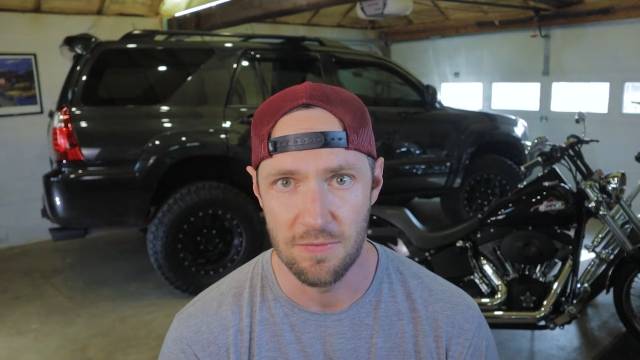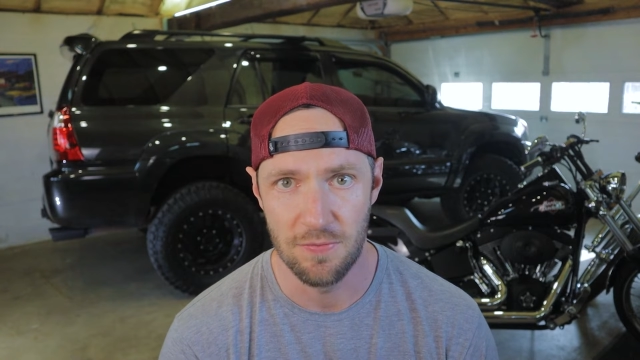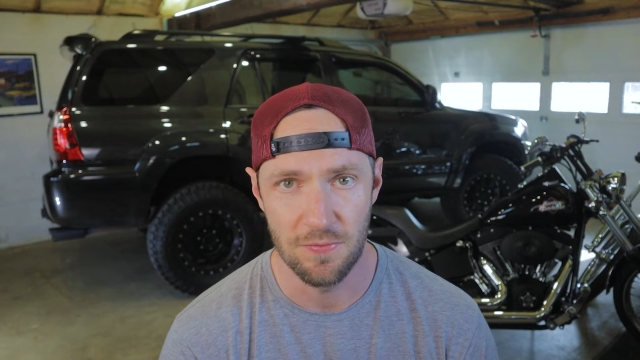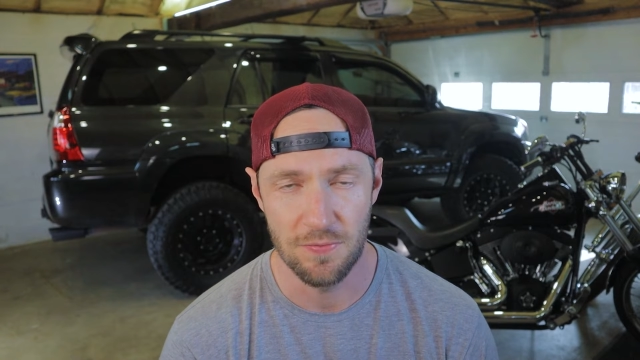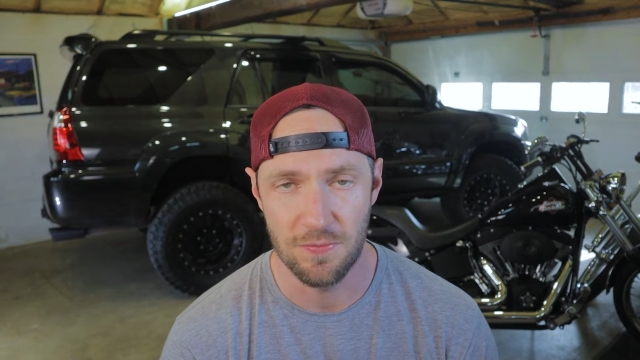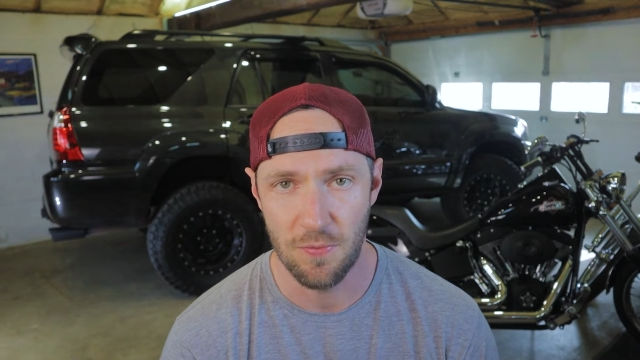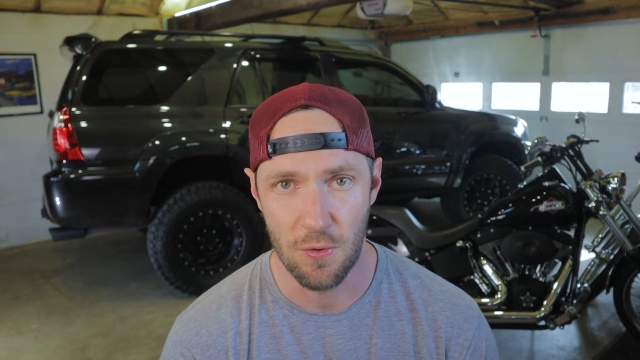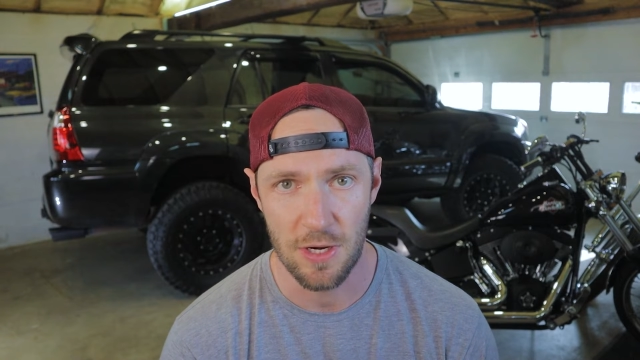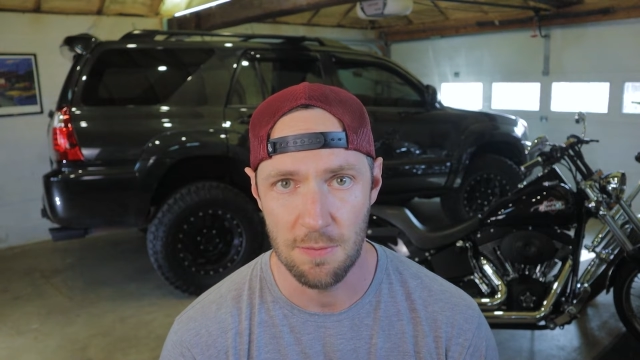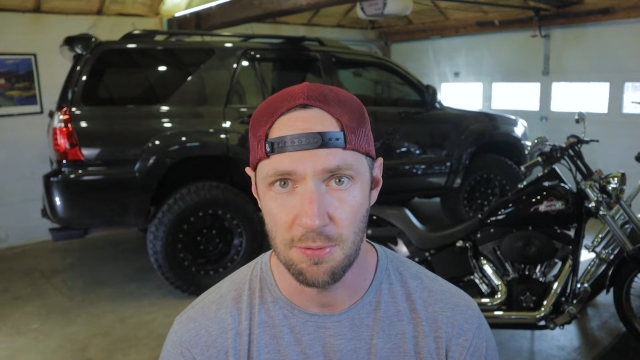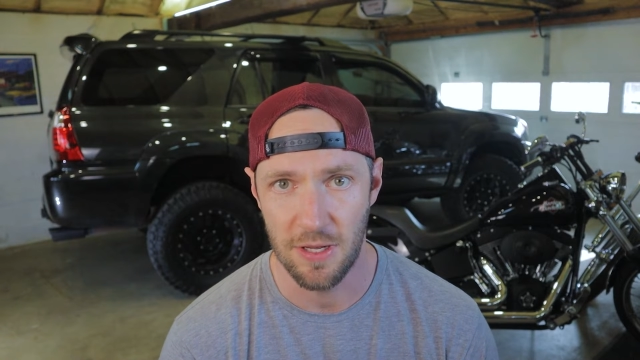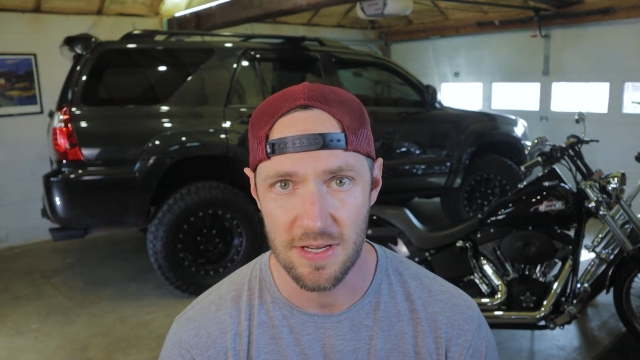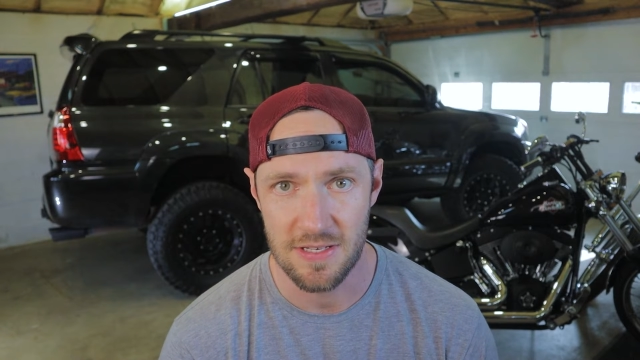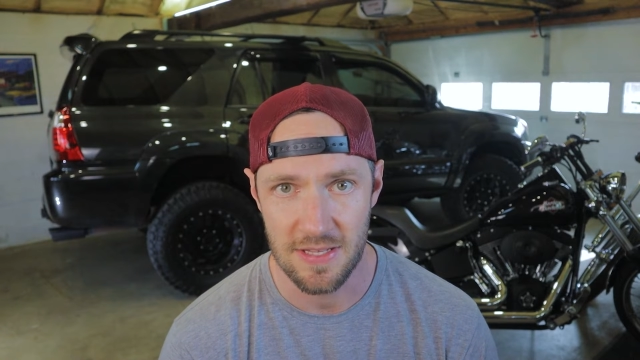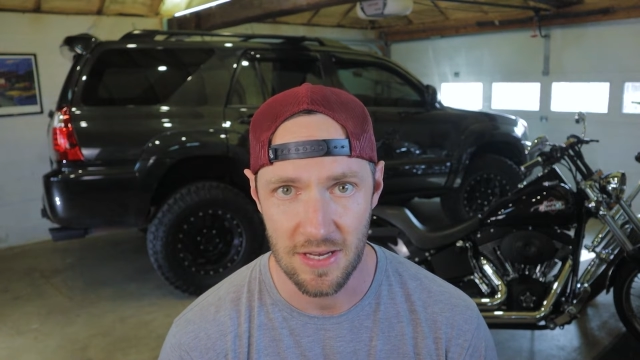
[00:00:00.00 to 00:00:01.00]

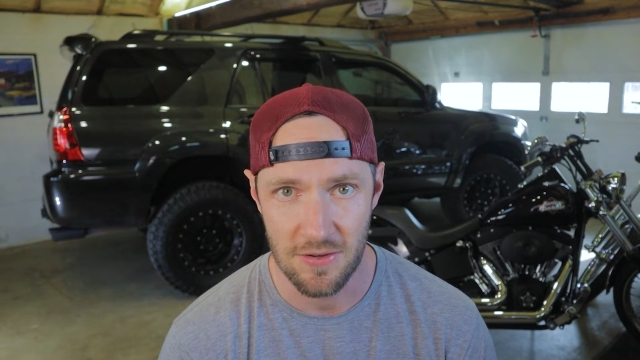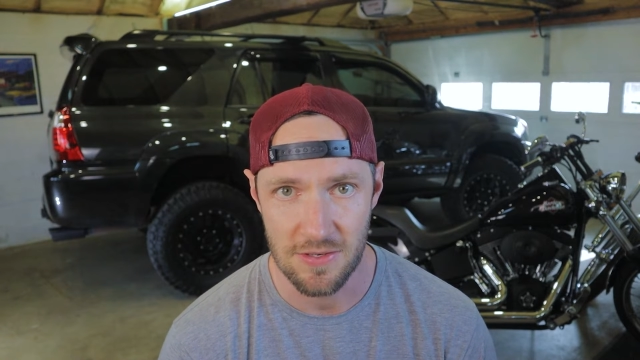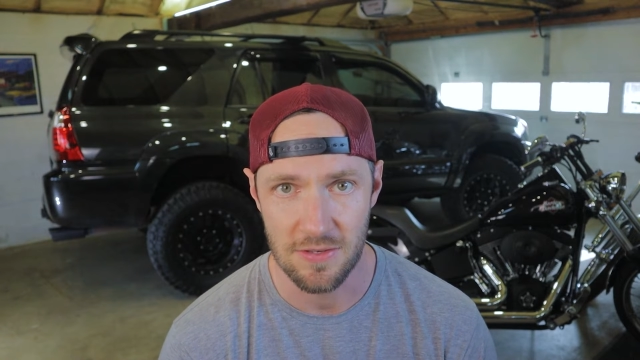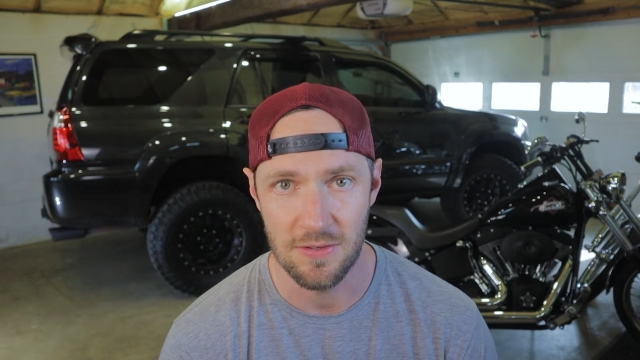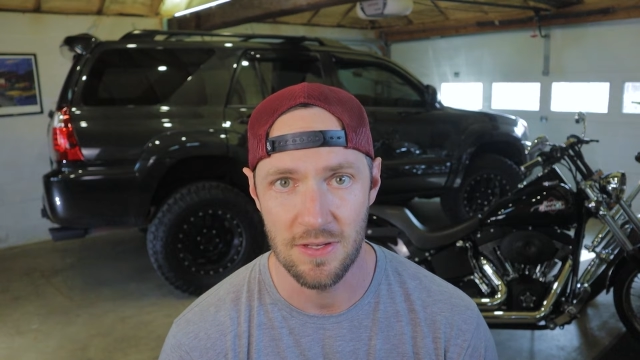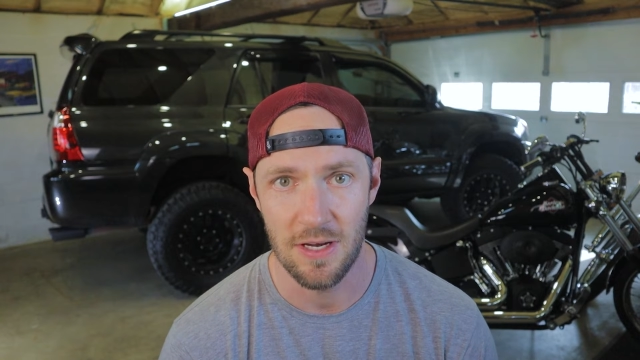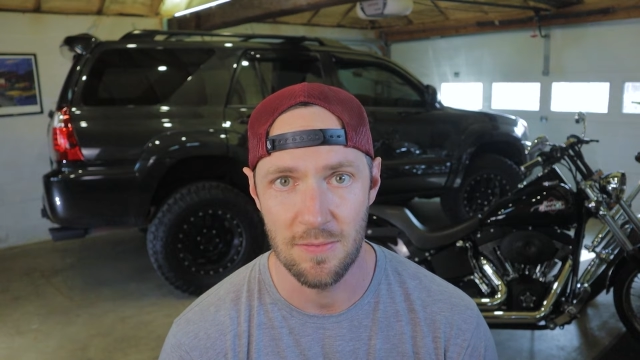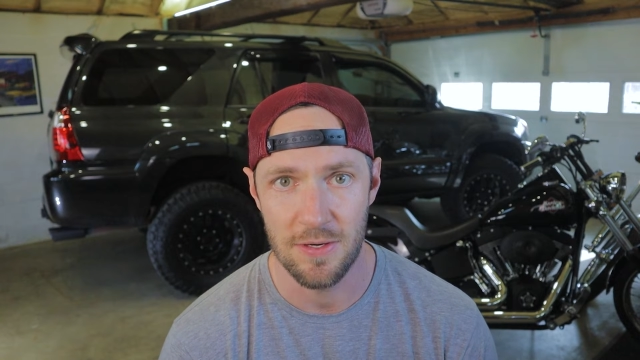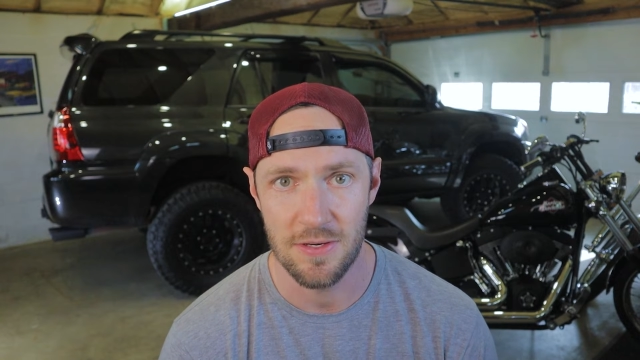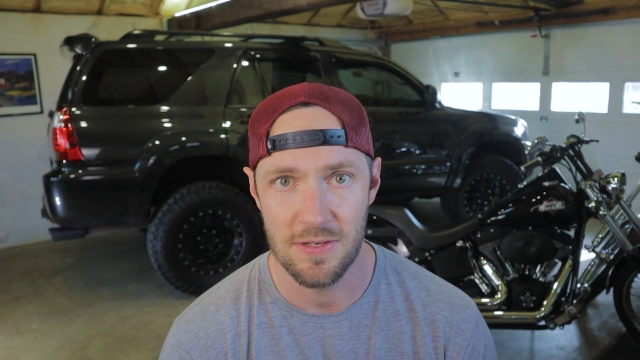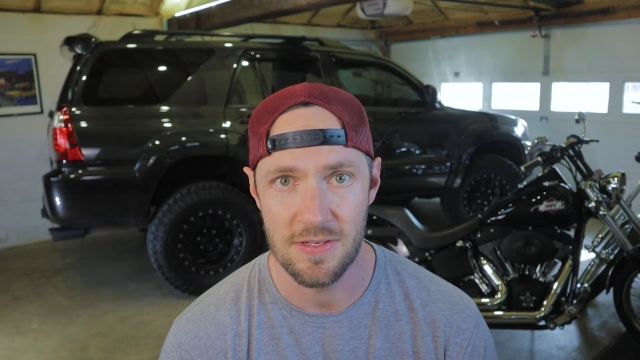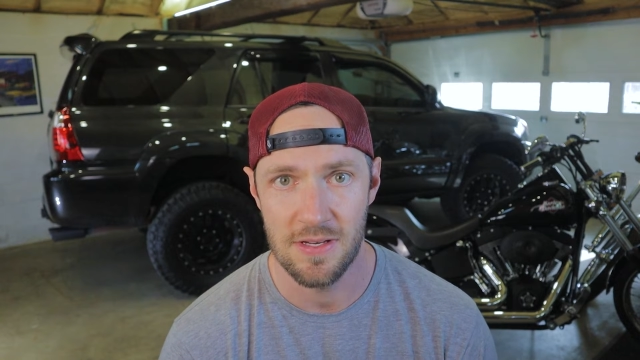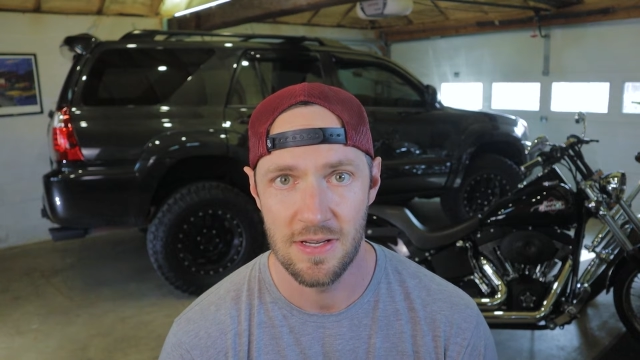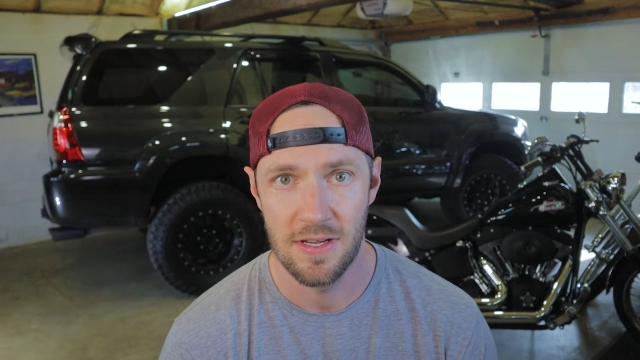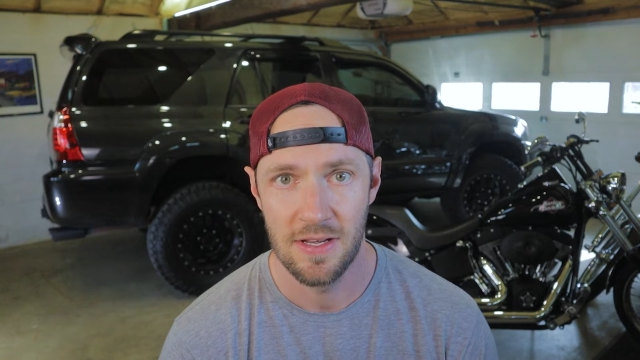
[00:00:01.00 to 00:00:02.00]
40,000+
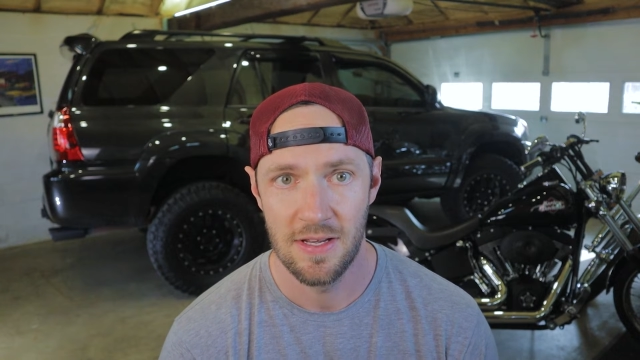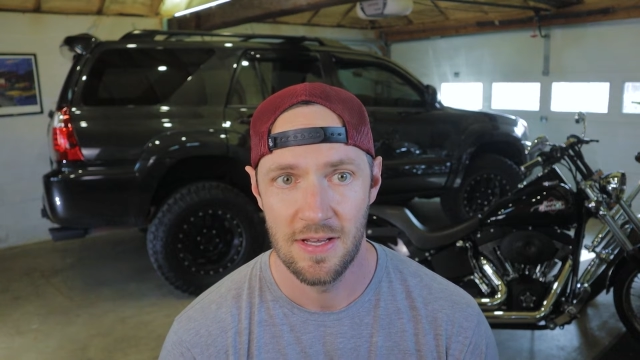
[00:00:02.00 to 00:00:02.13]
kilometers,